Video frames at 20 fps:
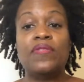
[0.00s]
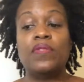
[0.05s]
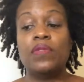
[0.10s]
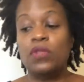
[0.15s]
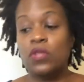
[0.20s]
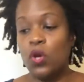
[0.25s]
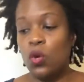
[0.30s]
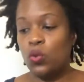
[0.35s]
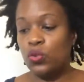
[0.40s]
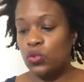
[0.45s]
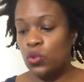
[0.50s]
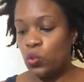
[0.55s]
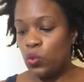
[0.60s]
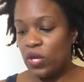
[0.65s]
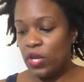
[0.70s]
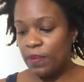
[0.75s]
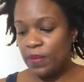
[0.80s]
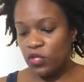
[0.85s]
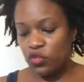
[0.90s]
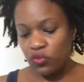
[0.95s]
those who
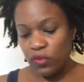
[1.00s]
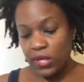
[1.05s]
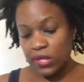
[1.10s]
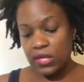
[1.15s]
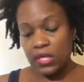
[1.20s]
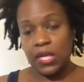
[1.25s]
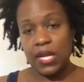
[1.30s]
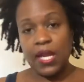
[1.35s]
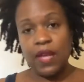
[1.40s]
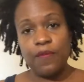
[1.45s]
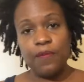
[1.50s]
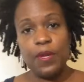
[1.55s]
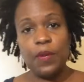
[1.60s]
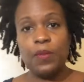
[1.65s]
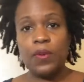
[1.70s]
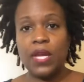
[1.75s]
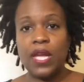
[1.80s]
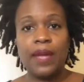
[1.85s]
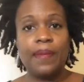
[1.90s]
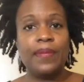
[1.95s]
can be trusted. Now, if
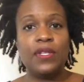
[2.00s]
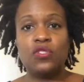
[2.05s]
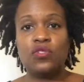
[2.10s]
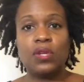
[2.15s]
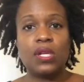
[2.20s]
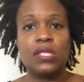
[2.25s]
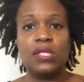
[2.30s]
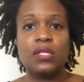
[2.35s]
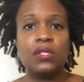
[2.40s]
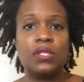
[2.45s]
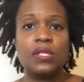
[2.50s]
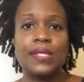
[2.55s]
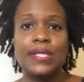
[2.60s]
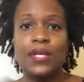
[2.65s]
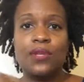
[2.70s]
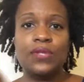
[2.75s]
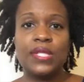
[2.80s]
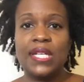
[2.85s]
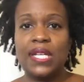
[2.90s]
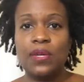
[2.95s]
people can't be trusted, just
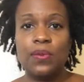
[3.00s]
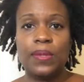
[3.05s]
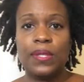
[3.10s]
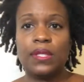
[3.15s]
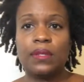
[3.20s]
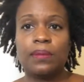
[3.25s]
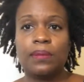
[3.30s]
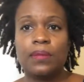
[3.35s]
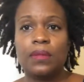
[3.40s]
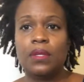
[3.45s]
don't deal with them.